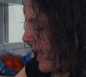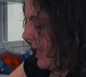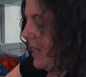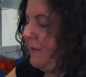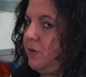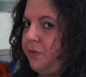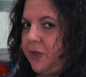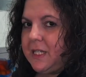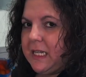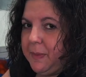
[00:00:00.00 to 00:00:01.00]
kind of
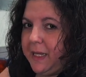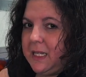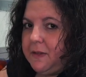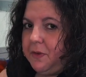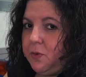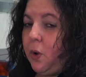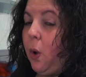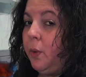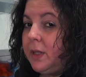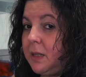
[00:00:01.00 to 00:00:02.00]
diversity, because if you
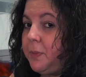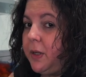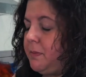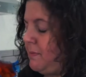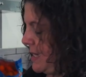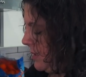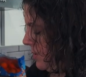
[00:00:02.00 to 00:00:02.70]
only put minced